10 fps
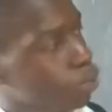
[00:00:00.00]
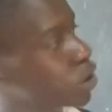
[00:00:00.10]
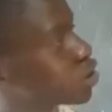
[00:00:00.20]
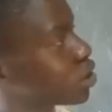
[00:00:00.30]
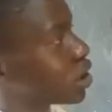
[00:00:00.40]
a
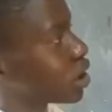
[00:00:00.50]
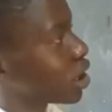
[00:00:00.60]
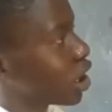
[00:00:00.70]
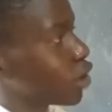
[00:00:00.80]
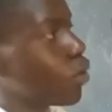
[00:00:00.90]
question:
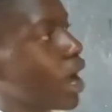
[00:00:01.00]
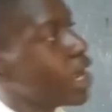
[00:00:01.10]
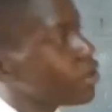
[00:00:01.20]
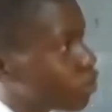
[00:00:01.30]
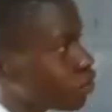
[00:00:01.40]
do
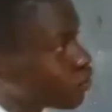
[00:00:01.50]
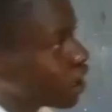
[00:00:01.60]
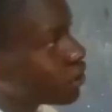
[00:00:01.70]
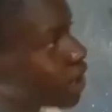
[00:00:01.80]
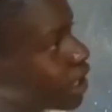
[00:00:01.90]
I know
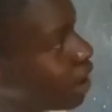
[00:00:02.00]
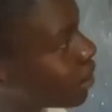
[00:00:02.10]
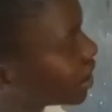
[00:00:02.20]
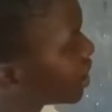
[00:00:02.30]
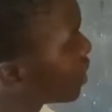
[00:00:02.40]
triangular
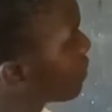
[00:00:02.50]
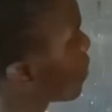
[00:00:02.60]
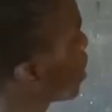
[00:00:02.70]
numbers?